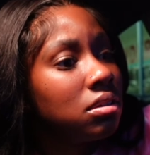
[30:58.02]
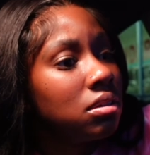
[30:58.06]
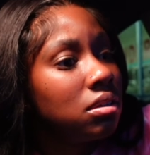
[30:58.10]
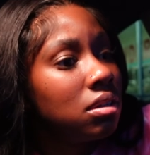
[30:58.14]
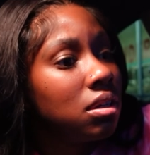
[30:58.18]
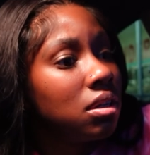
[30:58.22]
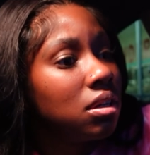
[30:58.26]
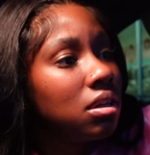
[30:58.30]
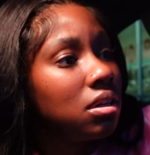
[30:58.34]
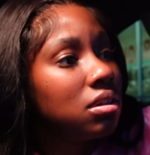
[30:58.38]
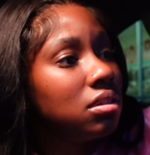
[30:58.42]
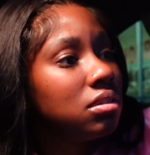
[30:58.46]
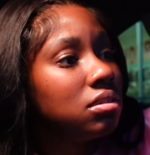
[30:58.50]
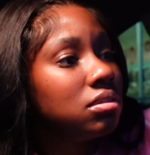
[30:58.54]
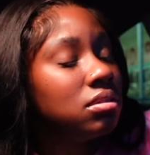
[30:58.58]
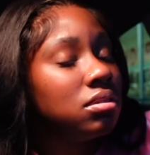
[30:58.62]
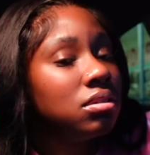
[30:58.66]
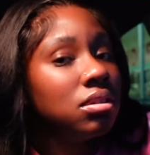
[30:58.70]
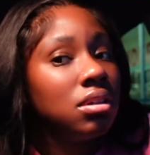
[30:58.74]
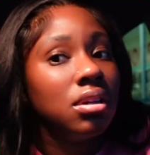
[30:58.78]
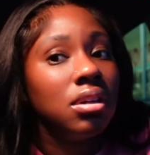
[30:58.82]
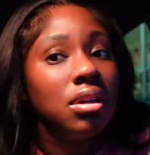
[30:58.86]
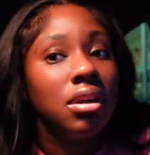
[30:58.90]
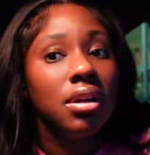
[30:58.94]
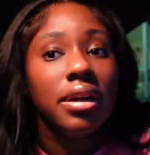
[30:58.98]
I
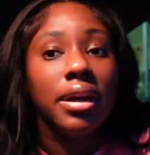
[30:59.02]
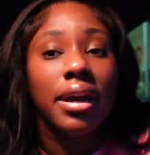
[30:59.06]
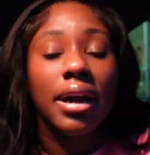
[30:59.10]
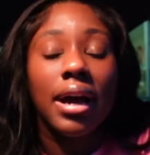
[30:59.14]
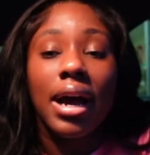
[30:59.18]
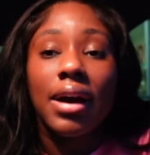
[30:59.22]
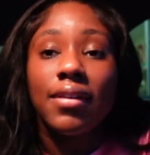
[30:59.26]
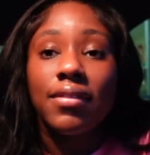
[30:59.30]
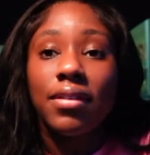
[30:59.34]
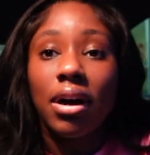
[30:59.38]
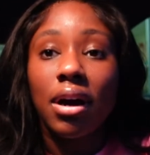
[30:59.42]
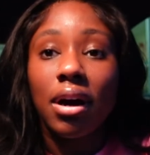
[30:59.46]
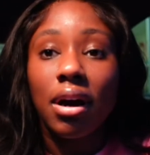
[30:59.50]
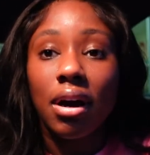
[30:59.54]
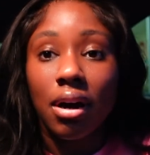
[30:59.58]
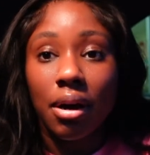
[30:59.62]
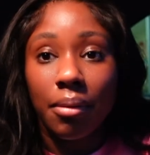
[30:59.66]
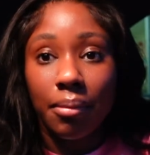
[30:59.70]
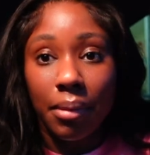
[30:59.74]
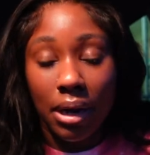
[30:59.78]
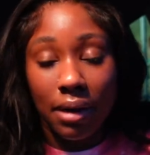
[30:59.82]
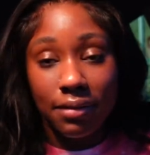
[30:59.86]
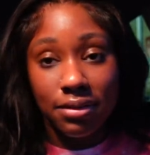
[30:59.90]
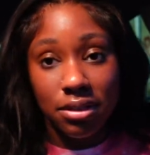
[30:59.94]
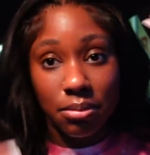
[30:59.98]

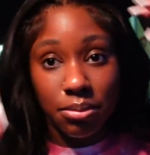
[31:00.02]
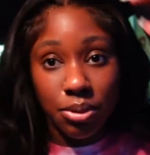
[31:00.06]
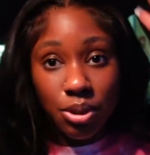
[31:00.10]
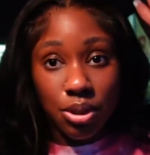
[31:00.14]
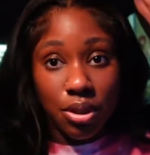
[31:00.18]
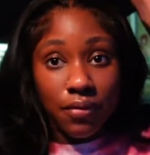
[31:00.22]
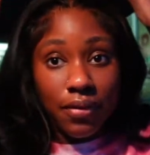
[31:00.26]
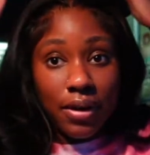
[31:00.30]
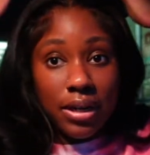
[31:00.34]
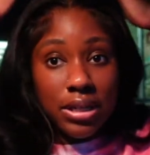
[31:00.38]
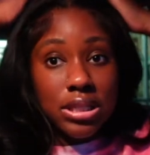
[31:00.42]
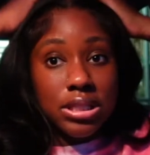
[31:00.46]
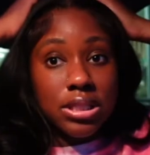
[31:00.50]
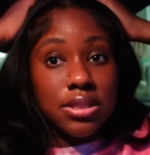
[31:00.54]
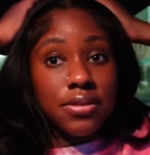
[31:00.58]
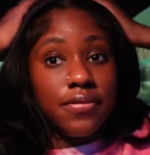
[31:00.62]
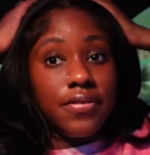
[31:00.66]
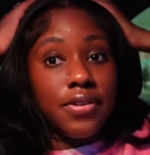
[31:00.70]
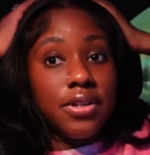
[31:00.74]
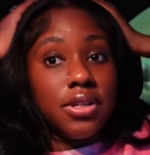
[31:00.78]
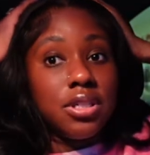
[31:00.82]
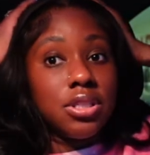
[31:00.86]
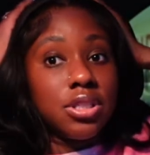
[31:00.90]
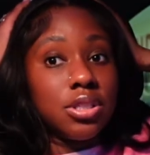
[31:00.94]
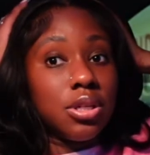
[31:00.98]
have some stuff I need to
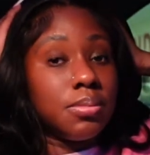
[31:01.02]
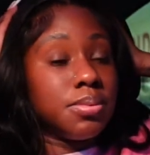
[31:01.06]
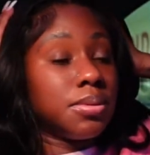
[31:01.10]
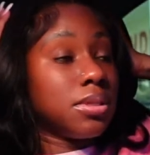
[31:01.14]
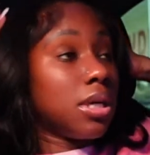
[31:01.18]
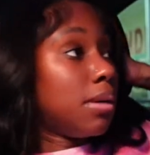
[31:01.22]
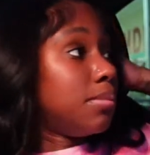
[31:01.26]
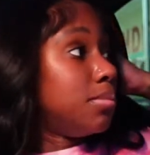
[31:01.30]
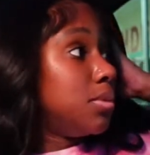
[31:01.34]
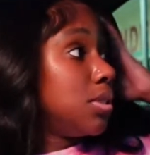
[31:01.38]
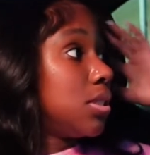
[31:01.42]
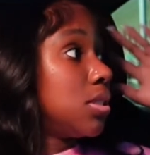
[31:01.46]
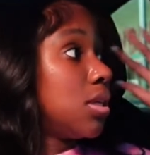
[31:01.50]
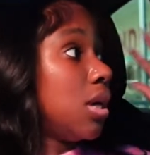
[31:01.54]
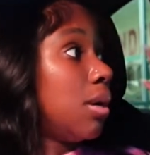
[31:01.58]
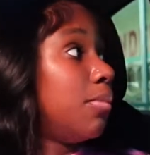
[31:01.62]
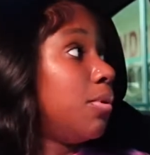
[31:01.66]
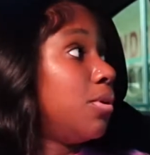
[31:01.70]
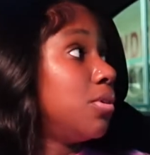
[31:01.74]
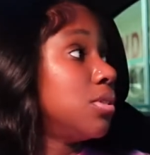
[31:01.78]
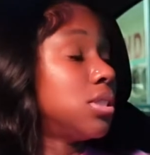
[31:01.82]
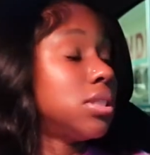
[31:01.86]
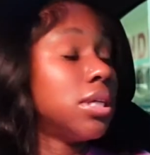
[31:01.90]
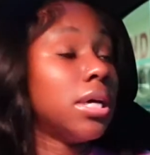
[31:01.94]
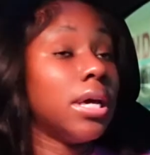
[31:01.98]
finish up, so I'm just
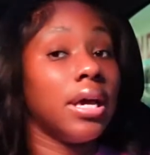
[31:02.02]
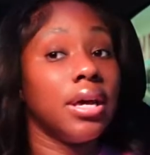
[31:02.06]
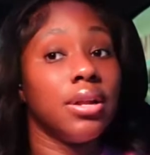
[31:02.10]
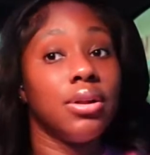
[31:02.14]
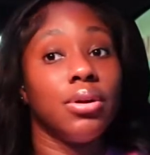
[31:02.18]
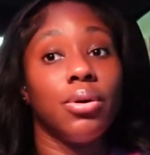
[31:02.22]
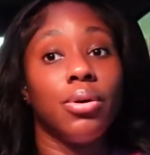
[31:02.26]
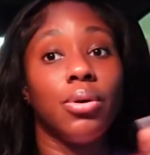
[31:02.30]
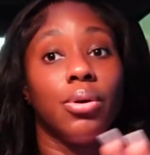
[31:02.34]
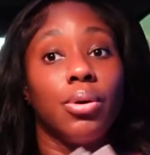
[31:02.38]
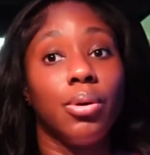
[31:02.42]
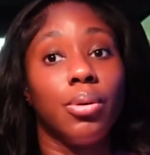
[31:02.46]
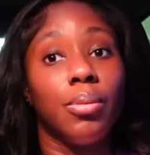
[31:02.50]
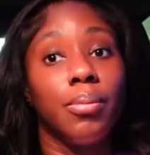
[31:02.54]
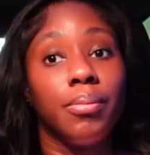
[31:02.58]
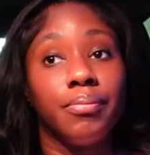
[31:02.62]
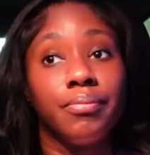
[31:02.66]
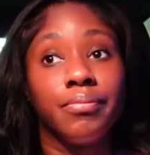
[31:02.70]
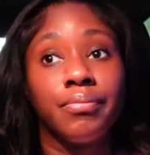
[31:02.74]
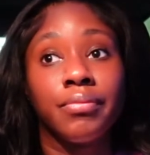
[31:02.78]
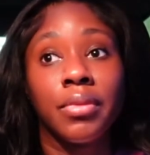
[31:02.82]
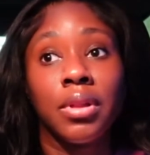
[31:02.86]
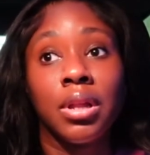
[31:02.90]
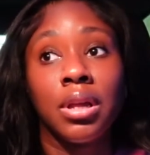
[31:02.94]
about to head home,